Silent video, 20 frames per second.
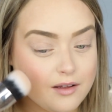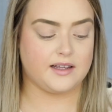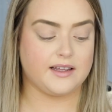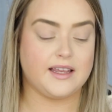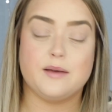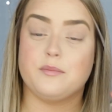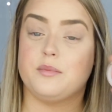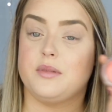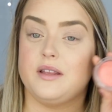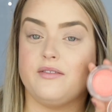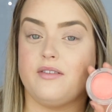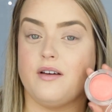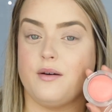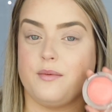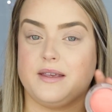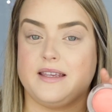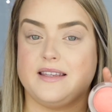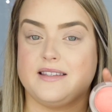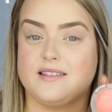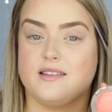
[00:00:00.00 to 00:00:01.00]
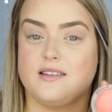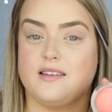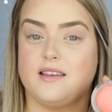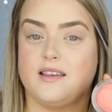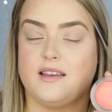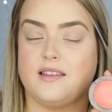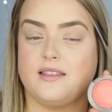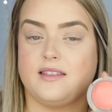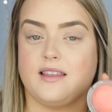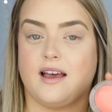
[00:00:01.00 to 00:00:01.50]
I can't believe how
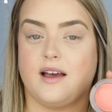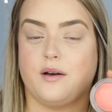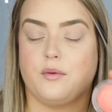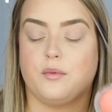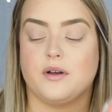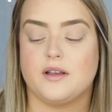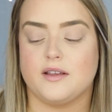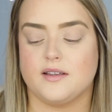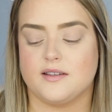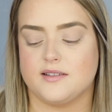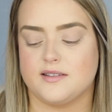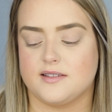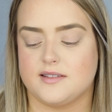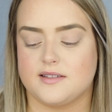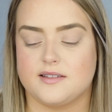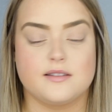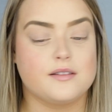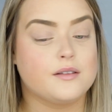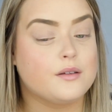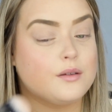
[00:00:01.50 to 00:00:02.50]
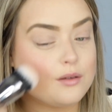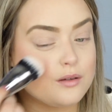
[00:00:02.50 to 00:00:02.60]
easily that was